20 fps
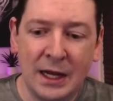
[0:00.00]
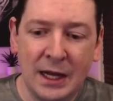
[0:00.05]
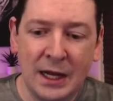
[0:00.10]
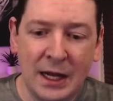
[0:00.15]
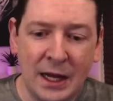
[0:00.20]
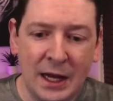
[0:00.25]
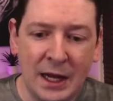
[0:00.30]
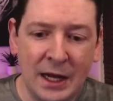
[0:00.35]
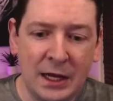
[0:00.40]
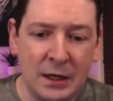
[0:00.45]

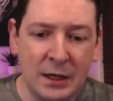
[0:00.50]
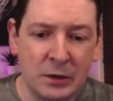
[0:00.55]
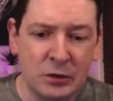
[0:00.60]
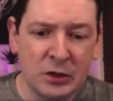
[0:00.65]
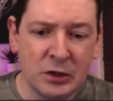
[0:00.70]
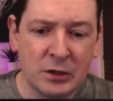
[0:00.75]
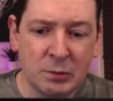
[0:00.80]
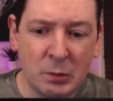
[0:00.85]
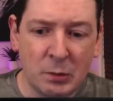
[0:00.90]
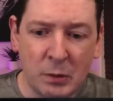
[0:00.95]
And
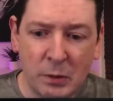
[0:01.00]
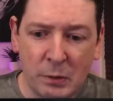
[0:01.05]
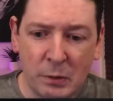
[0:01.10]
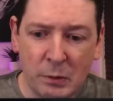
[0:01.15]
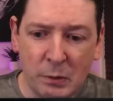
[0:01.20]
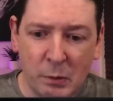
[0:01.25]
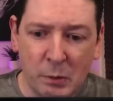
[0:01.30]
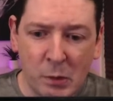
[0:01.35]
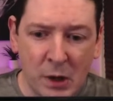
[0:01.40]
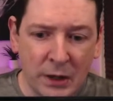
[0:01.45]
just
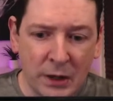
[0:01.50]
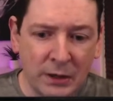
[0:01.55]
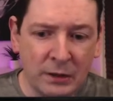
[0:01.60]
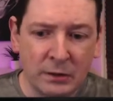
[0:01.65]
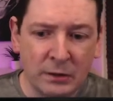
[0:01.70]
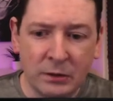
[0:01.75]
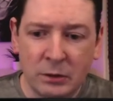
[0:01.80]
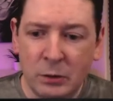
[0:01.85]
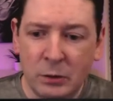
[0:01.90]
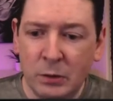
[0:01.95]
one
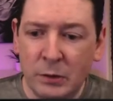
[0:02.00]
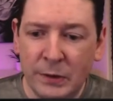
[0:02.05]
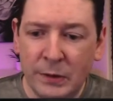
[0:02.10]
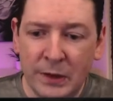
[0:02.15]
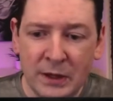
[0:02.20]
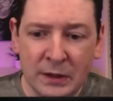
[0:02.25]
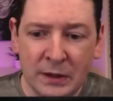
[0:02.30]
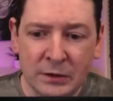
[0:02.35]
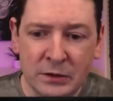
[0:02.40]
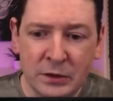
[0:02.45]
cool
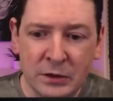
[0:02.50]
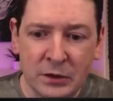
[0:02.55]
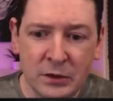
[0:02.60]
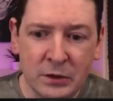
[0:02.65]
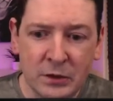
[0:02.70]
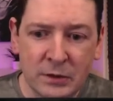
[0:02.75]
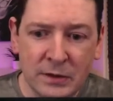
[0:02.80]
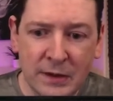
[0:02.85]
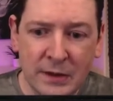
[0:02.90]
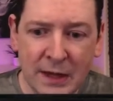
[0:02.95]
thing
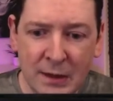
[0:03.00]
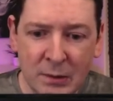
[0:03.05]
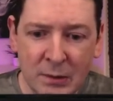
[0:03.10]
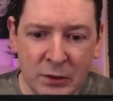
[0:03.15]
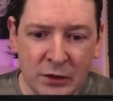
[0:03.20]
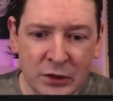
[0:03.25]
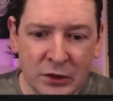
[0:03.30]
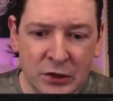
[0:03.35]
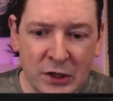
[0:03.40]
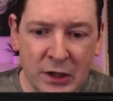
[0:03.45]
that I want to
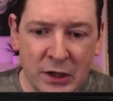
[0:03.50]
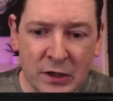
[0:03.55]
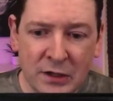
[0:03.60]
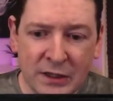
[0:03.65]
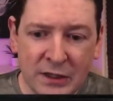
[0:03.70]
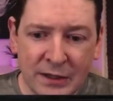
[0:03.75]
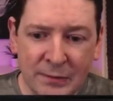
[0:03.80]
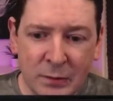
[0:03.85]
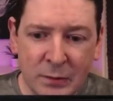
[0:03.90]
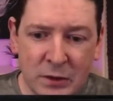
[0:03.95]
show you is
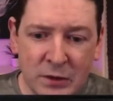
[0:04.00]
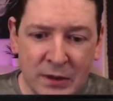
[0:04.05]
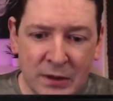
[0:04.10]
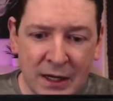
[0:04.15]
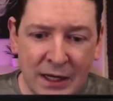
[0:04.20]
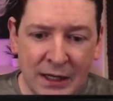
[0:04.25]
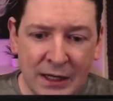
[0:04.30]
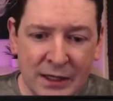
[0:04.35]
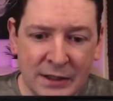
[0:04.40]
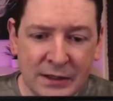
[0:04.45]
if we do
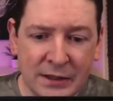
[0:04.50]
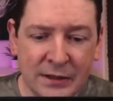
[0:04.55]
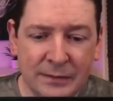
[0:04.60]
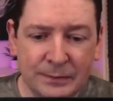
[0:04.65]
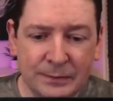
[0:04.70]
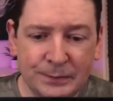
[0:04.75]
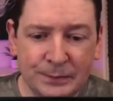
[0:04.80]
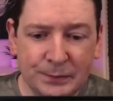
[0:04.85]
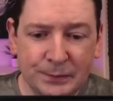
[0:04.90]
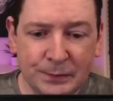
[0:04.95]
ls,
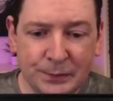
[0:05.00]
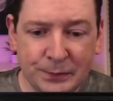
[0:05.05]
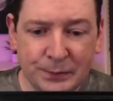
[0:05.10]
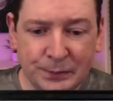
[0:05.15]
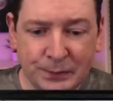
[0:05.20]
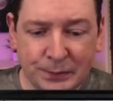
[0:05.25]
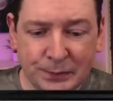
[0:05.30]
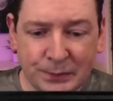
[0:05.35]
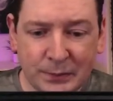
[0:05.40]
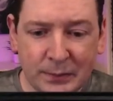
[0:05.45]

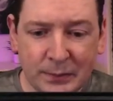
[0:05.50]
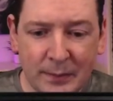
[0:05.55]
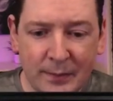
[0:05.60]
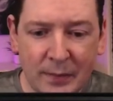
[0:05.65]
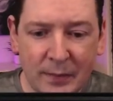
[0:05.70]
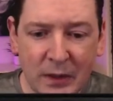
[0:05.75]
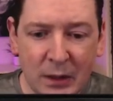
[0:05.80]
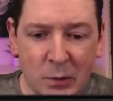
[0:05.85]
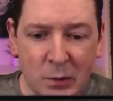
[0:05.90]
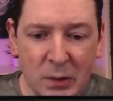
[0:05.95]

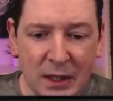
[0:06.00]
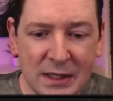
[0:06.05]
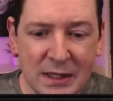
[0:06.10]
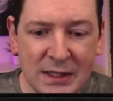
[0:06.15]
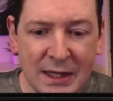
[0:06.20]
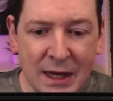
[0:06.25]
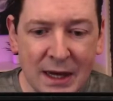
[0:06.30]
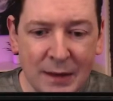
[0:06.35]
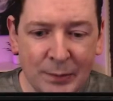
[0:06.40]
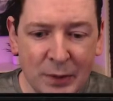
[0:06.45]
we can see
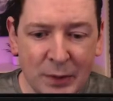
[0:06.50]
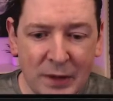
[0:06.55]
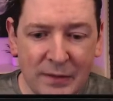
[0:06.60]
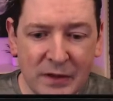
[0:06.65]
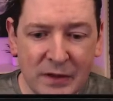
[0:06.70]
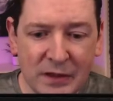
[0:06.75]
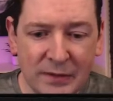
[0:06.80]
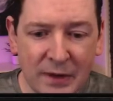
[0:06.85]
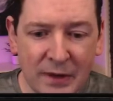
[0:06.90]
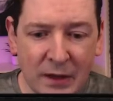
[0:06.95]
our previous
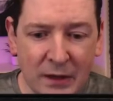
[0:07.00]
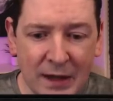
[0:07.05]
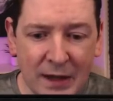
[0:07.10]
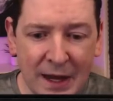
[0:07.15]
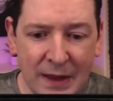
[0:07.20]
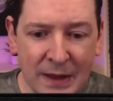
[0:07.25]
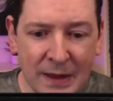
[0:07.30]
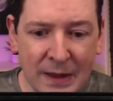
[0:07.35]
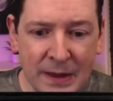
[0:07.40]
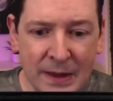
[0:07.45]
file
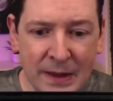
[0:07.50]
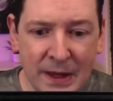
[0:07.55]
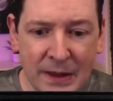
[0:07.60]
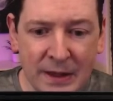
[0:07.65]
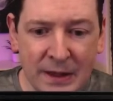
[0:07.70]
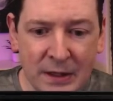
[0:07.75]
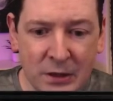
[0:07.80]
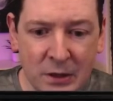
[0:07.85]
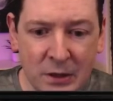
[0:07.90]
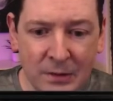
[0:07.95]
and then the
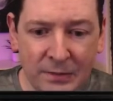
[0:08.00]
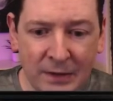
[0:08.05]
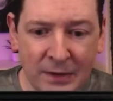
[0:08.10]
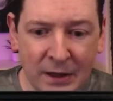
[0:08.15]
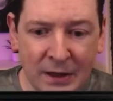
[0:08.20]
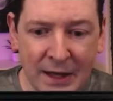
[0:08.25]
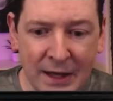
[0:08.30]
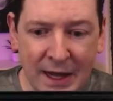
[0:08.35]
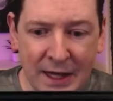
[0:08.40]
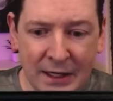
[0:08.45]
new file
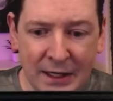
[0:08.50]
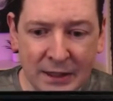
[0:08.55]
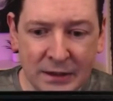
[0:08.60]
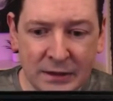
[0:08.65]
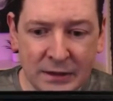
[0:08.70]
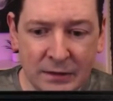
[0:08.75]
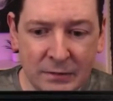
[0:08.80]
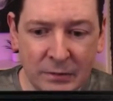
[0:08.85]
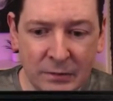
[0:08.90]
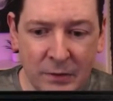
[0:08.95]
added
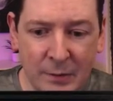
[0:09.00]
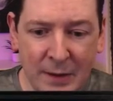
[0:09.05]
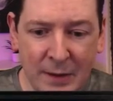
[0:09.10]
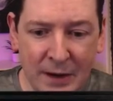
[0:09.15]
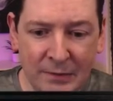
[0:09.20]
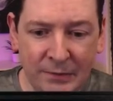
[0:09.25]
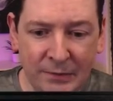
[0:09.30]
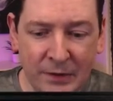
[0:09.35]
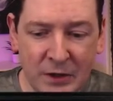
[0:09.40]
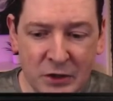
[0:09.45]
from our
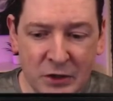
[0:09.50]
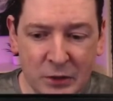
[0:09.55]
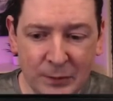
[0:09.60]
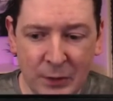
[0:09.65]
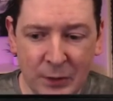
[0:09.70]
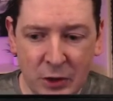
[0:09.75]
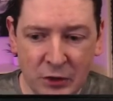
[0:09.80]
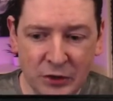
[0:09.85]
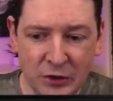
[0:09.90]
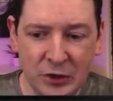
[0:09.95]
feature
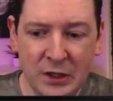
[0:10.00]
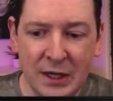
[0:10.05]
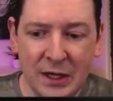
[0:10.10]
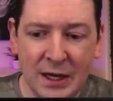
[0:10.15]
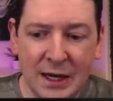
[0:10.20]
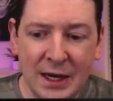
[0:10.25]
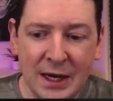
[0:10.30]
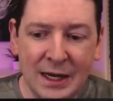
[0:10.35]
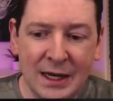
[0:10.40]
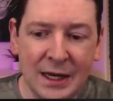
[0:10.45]
branch.
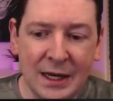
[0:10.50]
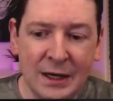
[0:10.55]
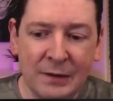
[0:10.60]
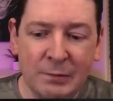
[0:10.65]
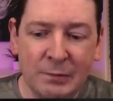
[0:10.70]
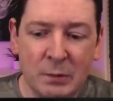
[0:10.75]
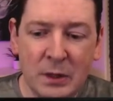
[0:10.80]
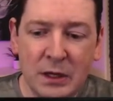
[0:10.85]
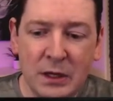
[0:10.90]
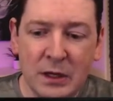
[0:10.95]
Now, if
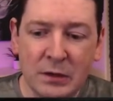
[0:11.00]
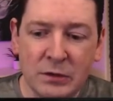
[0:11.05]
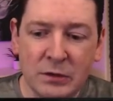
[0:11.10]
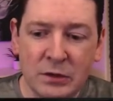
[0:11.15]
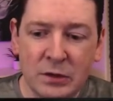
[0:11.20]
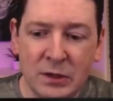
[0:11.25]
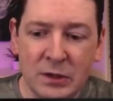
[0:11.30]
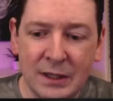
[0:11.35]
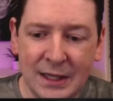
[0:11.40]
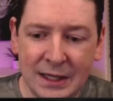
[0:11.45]
we go to
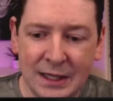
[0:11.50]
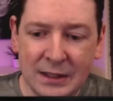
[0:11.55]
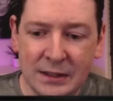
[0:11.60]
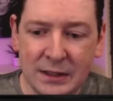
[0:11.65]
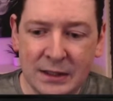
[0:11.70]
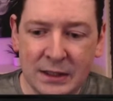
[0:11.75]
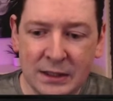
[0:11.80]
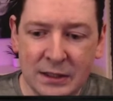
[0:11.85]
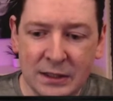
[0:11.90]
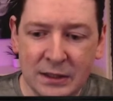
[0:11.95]
get
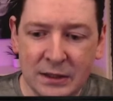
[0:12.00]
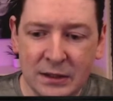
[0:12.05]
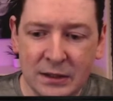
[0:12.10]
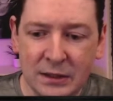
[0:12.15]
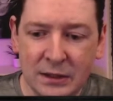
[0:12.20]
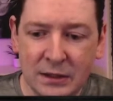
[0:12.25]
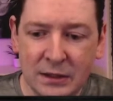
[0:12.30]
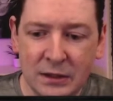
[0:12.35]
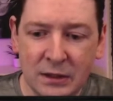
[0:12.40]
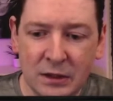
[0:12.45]

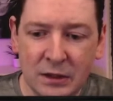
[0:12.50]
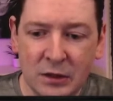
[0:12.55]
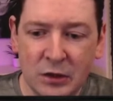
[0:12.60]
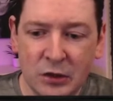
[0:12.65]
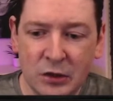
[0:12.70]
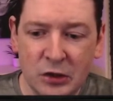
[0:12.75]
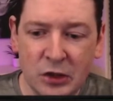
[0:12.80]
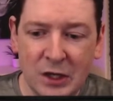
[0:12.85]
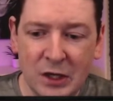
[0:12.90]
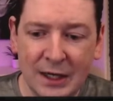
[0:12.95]

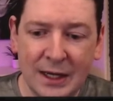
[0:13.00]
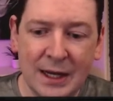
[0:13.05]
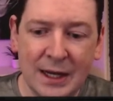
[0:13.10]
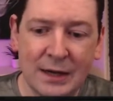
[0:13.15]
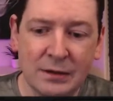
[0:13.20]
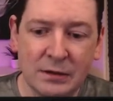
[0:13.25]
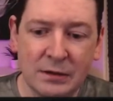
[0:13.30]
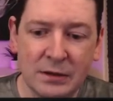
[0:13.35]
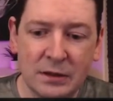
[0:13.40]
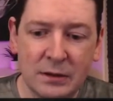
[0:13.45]

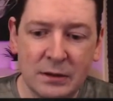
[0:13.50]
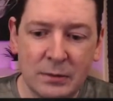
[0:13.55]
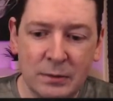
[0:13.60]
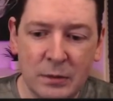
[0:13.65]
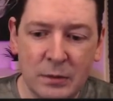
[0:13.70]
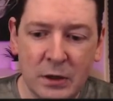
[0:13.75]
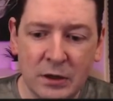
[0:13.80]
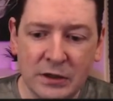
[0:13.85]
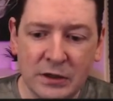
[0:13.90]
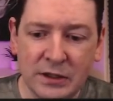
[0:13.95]
checkout
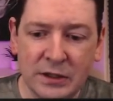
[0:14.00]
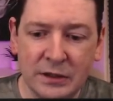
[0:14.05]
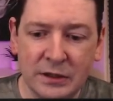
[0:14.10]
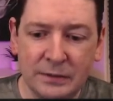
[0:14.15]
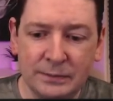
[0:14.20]
master